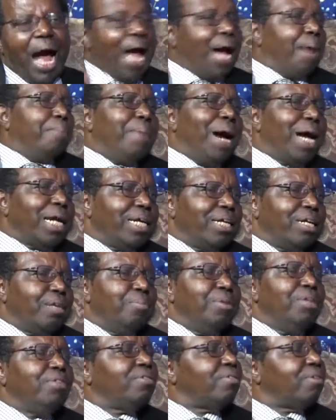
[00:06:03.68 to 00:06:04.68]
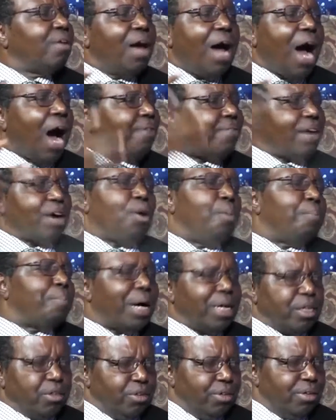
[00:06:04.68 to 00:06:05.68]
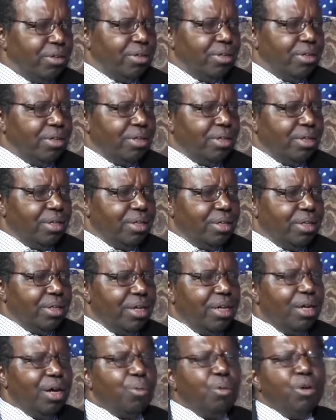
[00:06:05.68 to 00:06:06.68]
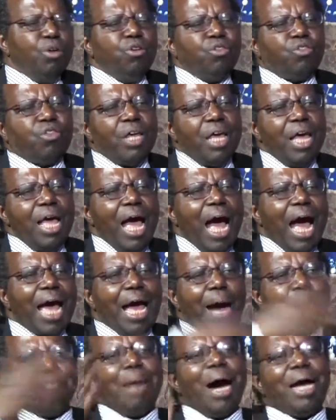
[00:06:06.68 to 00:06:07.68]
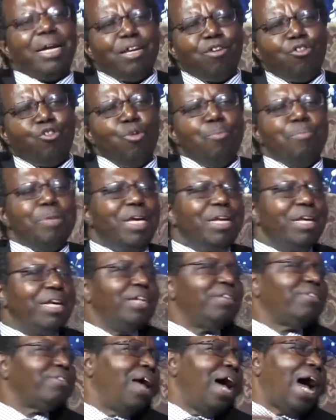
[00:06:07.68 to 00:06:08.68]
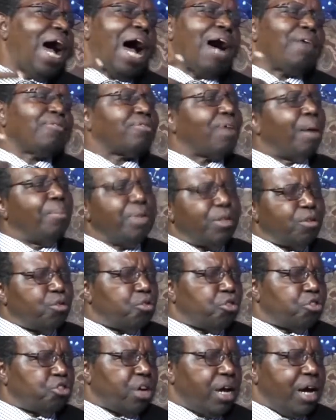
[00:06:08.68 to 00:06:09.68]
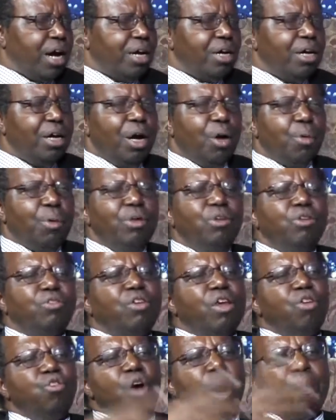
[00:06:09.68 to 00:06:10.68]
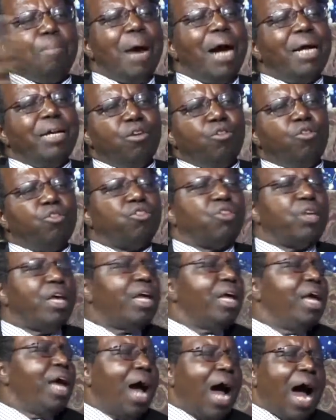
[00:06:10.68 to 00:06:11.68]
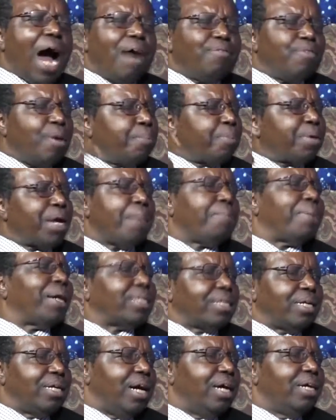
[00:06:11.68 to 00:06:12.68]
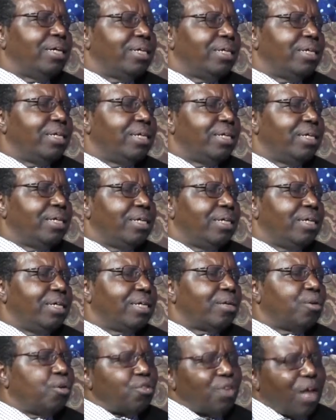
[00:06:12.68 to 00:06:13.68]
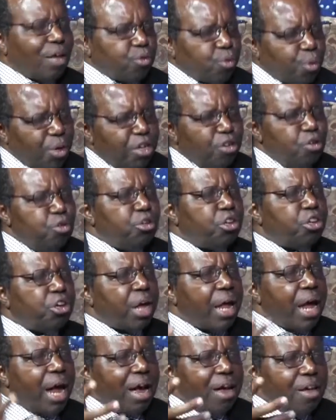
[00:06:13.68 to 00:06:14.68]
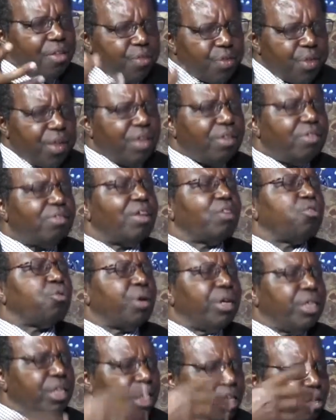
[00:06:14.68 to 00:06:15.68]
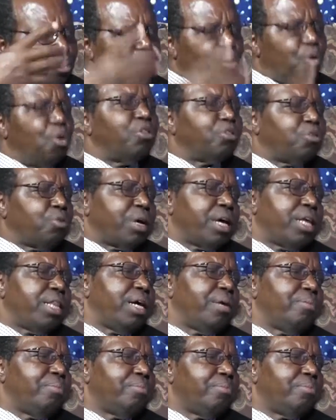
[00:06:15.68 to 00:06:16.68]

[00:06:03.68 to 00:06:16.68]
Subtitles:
I am married, it means I have a companion. When you say I am married, you mean is I have somebody to share. When you say you are married, you say I have a prayer partner. Because that's when you share things that you can take to God together.